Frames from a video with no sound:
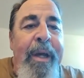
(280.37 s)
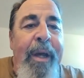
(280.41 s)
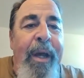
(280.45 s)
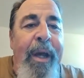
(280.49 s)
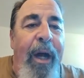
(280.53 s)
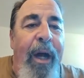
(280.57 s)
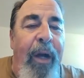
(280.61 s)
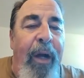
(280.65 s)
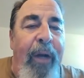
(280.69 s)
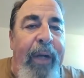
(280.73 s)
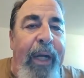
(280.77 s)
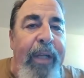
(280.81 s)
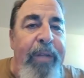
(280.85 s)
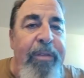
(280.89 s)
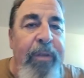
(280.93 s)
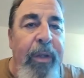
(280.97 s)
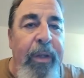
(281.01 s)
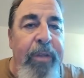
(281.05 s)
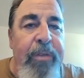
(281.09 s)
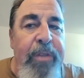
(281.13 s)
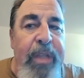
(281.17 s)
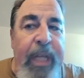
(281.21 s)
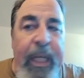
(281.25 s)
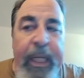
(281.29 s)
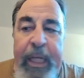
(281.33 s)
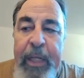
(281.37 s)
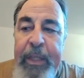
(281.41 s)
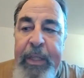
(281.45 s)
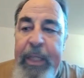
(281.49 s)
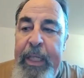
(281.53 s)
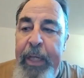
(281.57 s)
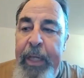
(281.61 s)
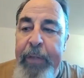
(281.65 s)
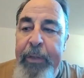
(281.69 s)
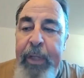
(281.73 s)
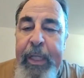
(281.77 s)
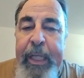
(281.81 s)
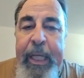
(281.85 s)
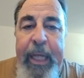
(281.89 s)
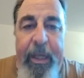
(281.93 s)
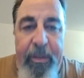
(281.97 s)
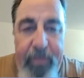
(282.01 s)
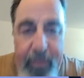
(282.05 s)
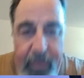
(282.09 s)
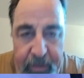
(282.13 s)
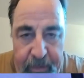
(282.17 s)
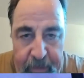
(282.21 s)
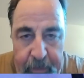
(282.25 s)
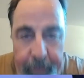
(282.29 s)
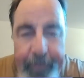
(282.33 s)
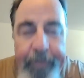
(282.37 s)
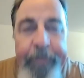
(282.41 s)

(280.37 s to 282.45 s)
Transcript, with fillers: All right, so let's check out the other cases.